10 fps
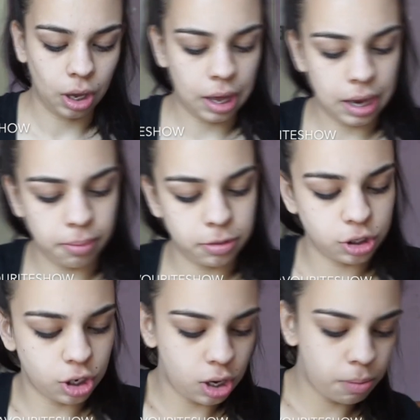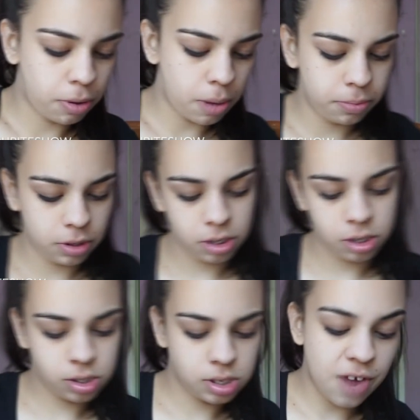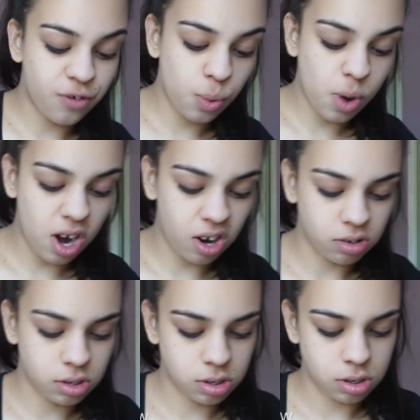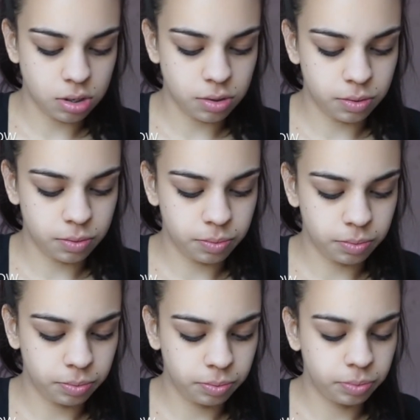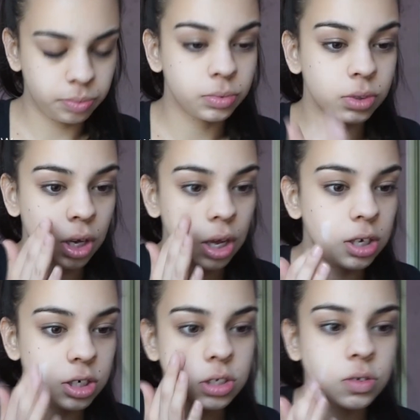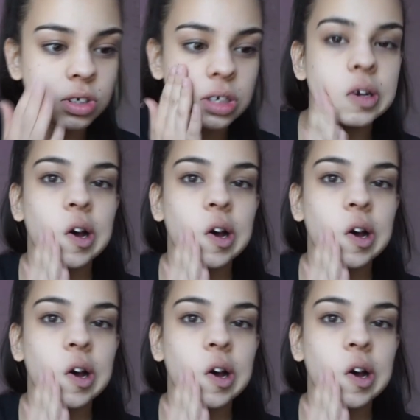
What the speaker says: And I'm just gonna pop this everywhere else. It's just really